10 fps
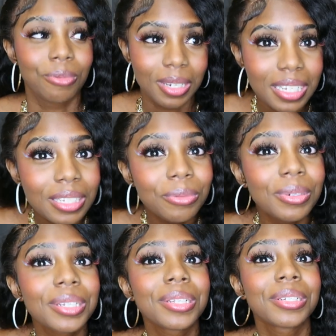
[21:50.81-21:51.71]
Really,
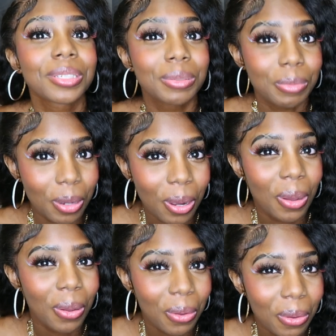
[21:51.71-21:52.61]
really
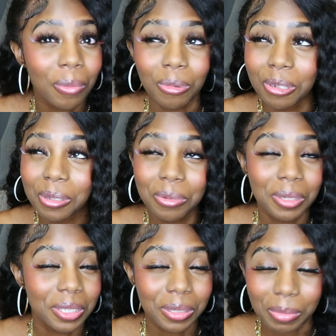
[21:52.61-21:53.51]
small. I'm really,
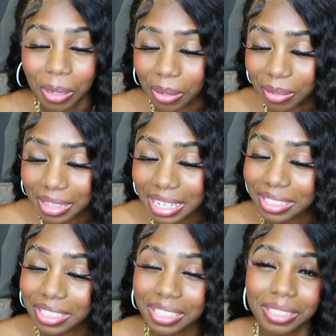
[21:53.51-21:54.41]
really small.
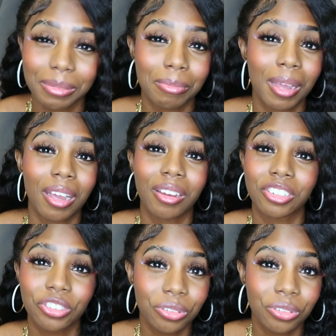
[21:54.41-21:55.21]
That's just my honest